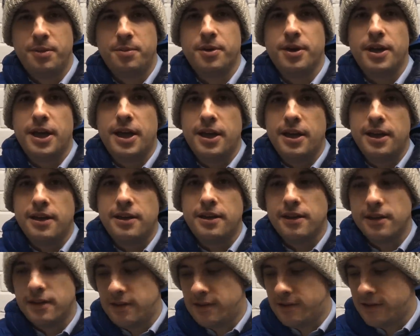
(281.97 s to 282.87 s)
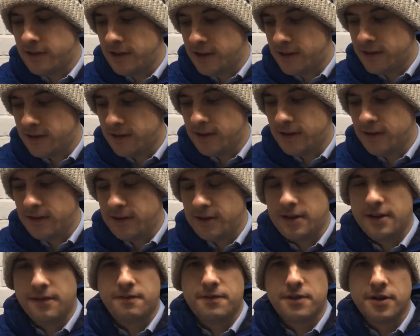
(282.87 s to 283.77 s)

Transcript: But hey, instead I've